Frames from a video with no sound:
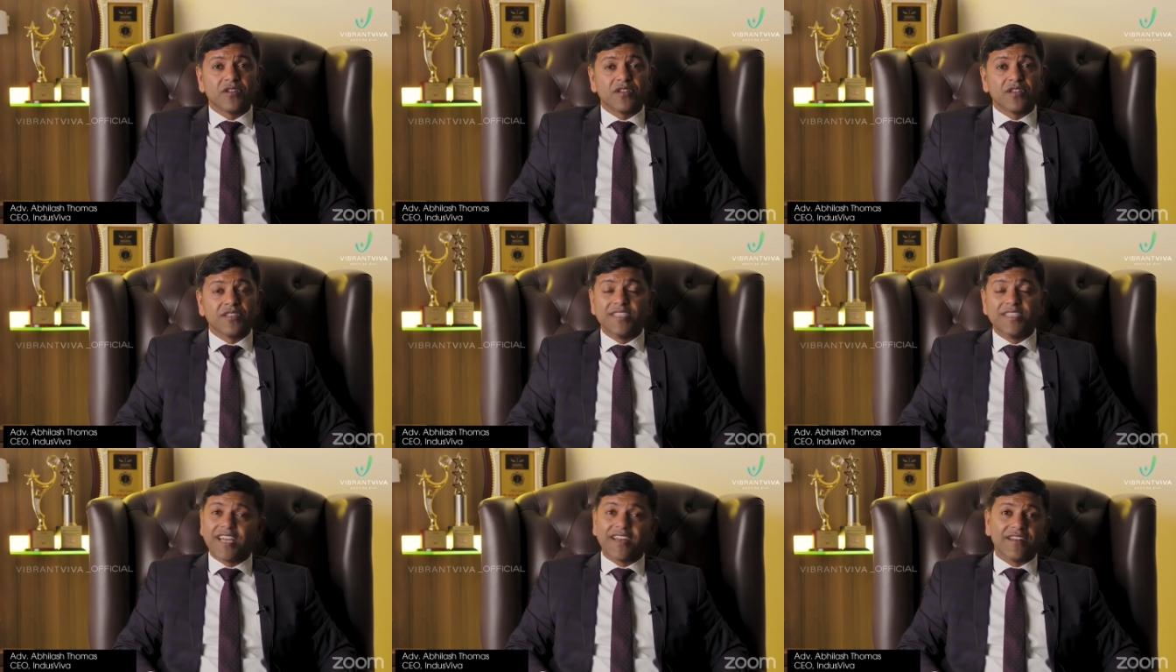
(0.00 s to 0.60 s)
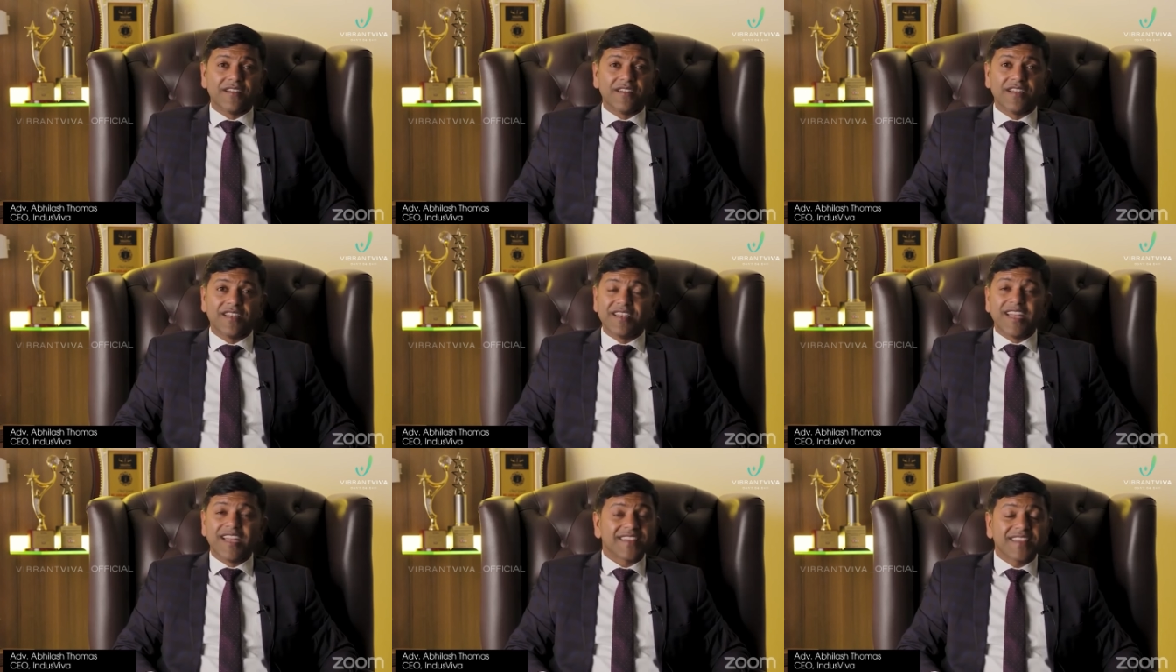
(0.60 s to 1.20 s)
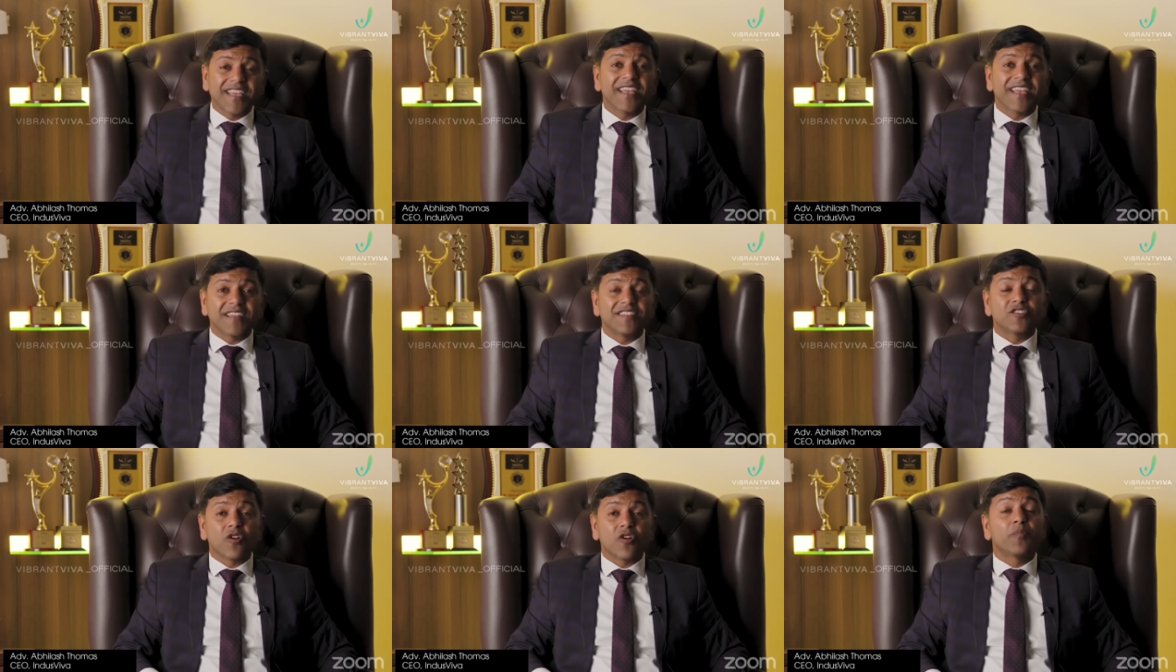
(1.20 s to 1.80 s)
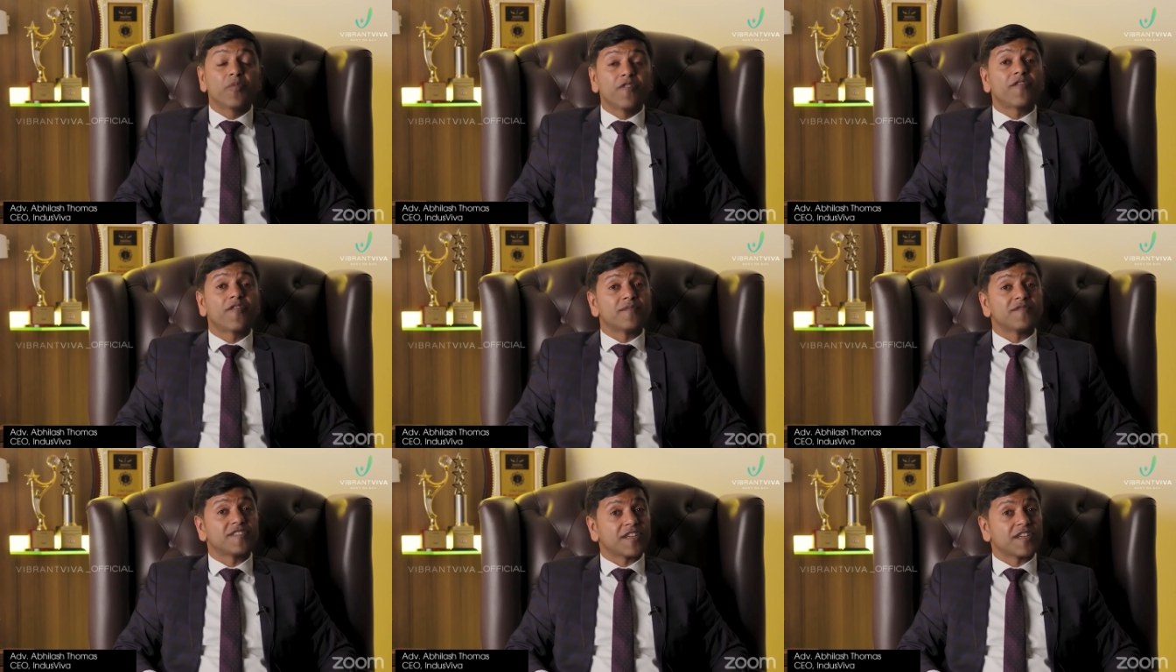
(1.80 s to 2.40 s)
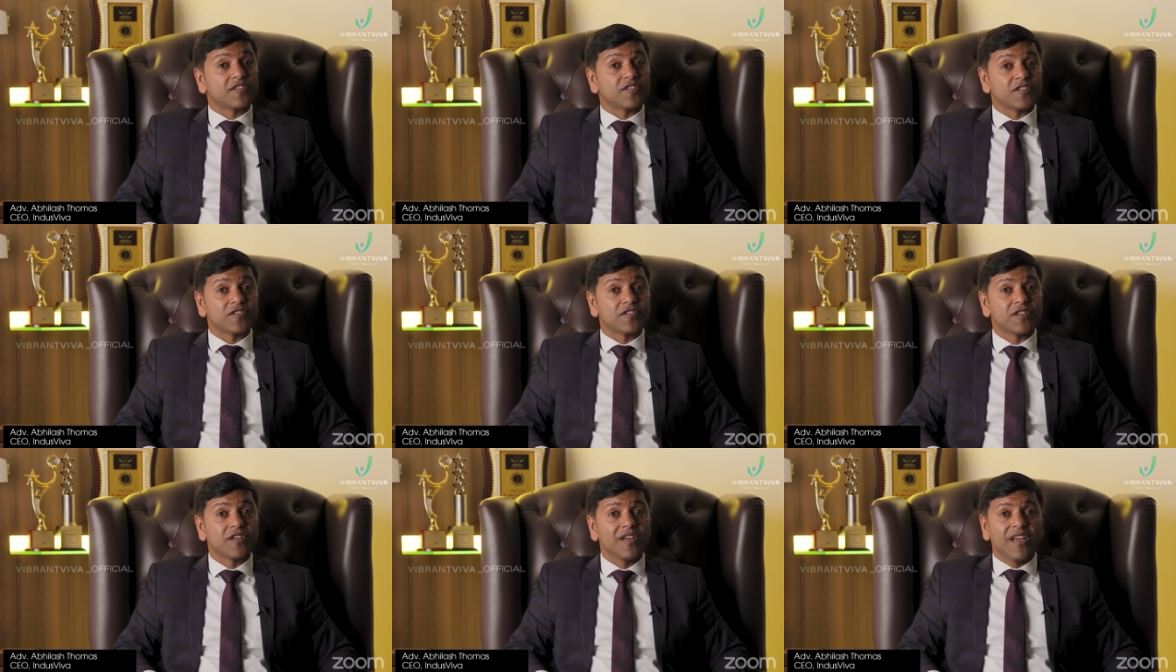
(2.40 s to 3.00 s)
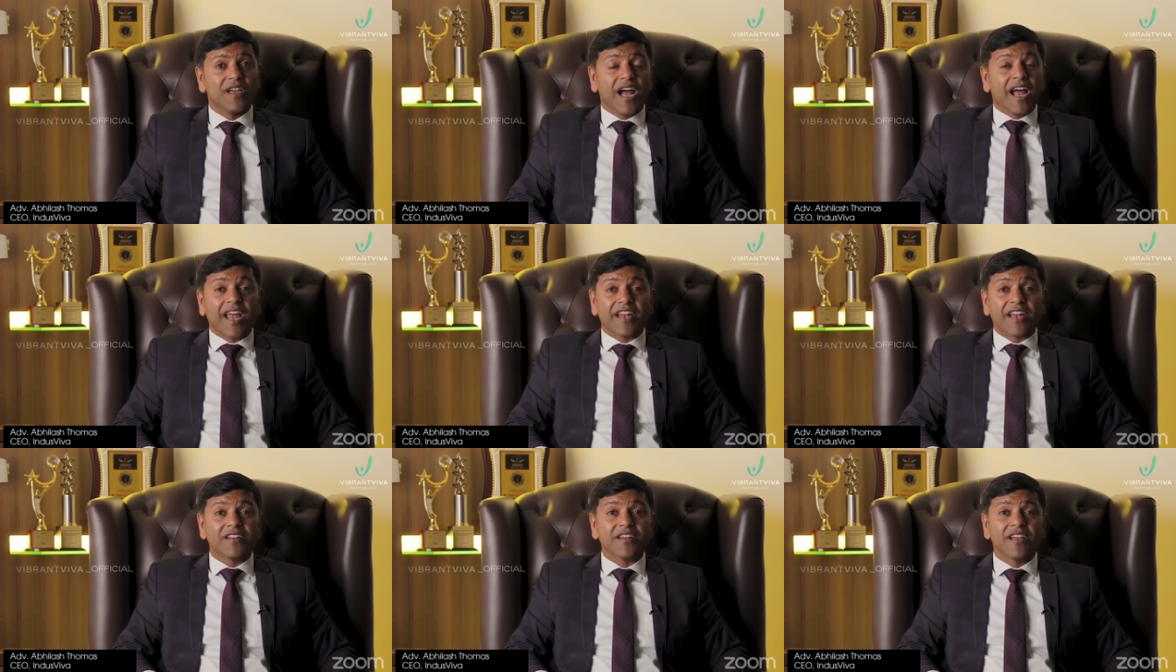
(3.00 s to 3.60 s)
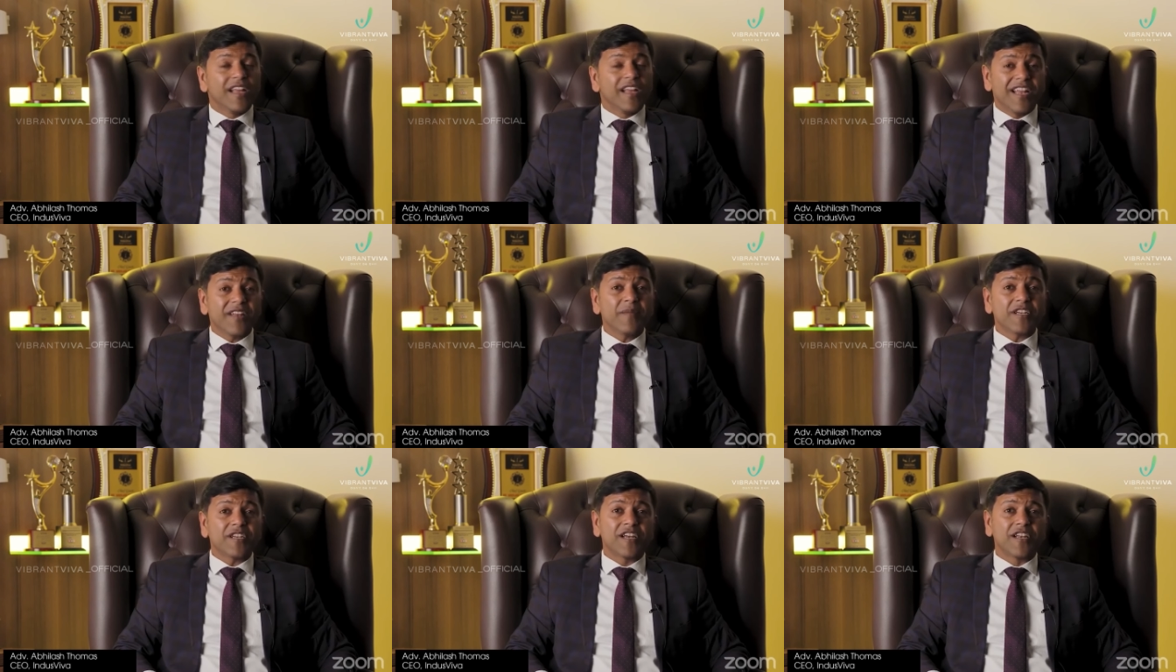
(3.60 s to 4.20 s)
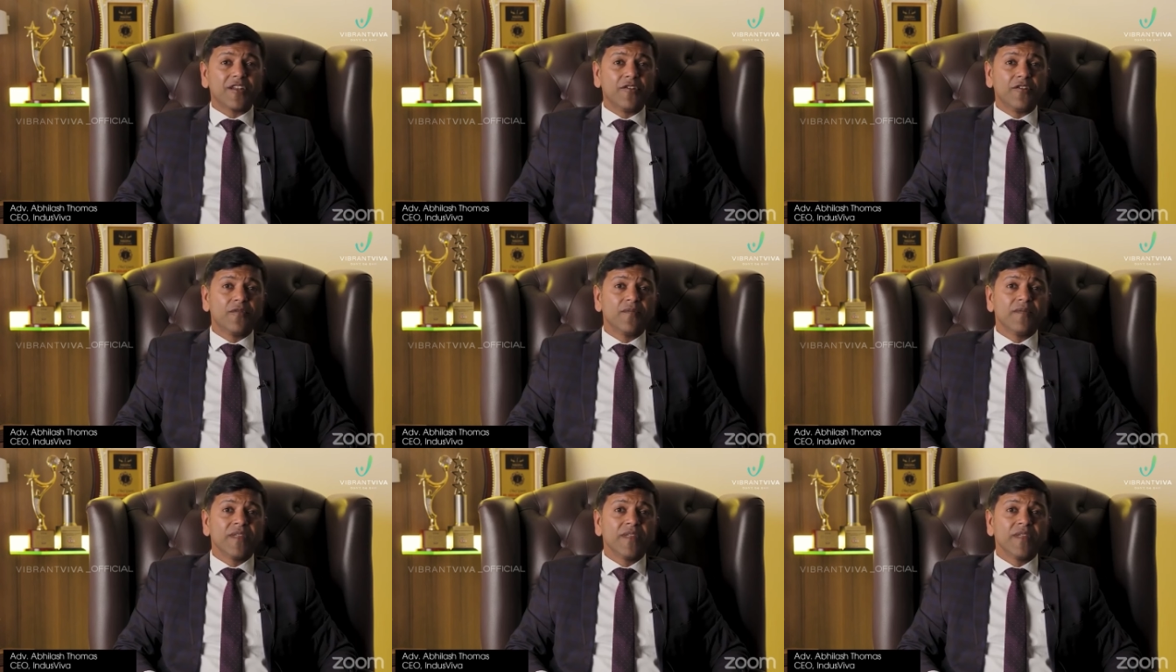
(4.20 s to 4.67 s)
then nothing can stop you from success. And let me tell you,